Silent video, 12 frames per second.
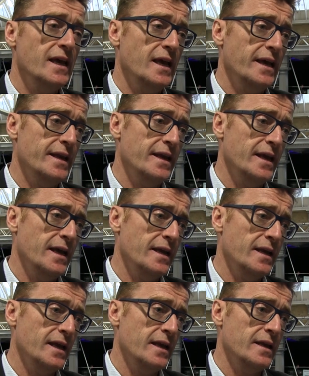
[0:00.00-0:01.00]

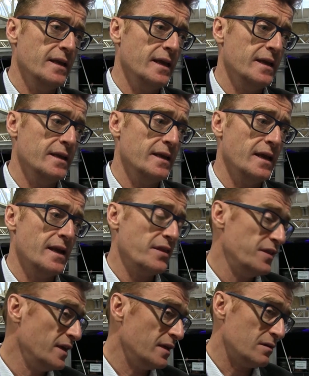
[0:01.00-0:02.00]
and I
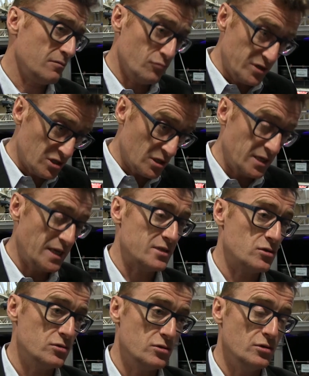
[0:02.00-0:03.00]
think recently,
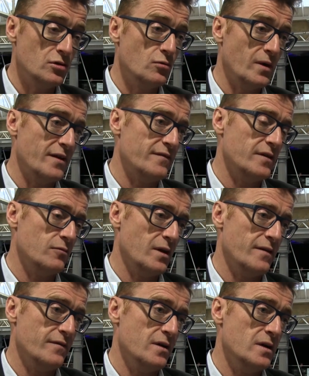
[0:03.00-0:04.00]
as you do know, we
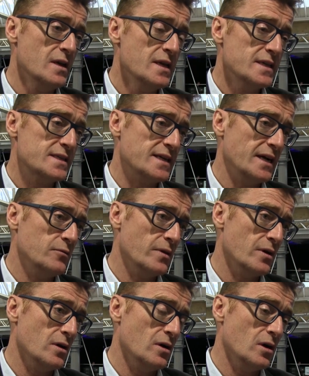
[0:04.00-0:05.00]
have signed
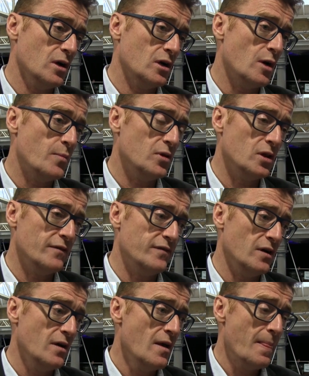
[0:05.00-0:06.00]
with a couple of
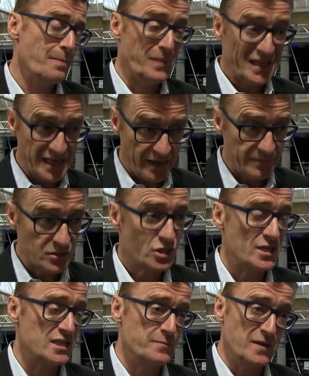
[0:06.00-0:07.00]
big names
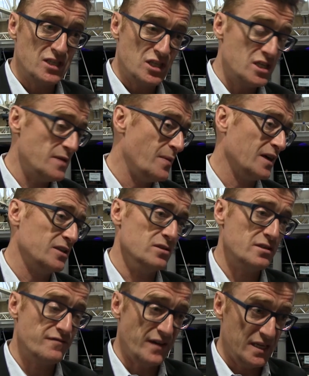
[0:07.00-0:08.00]
such as BGC
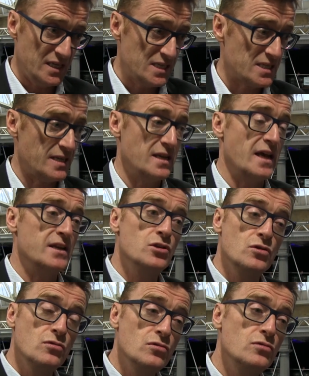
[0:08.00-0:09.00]
Partners, Phoenix, and
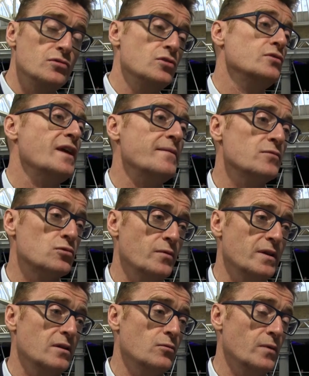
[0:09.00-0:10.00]
new names
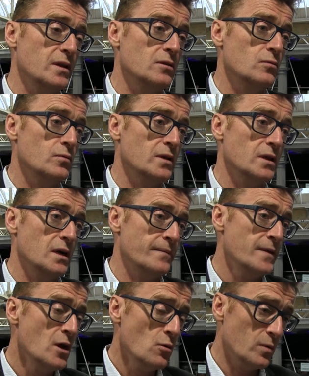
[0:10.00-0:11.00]

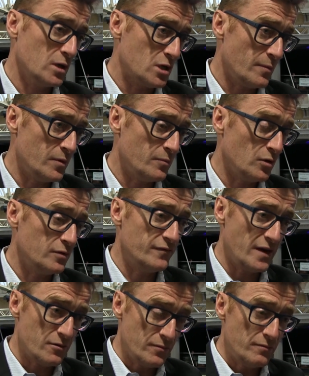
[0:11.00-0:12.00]
will come on board
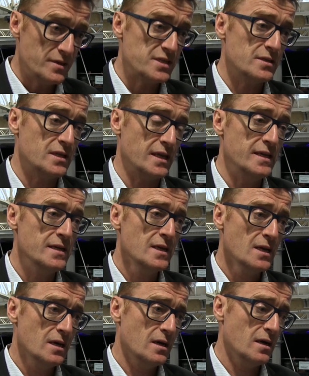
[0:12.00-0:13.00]
very recently,
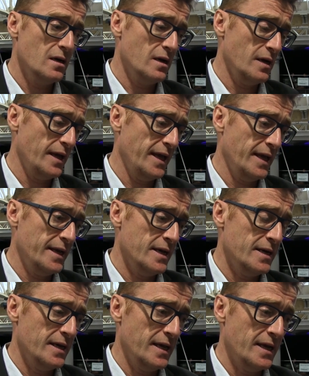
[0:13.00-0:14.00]
and
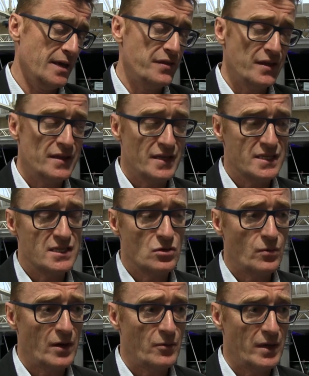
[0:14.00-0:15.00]
I think this is
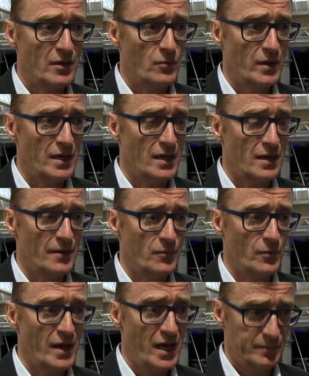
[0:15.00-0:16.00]
the way
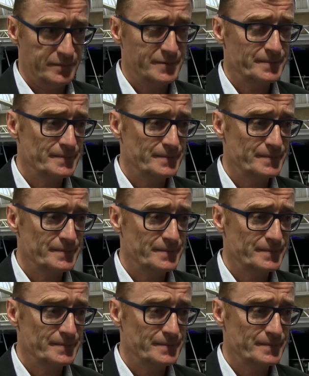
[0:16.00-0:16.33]
we help.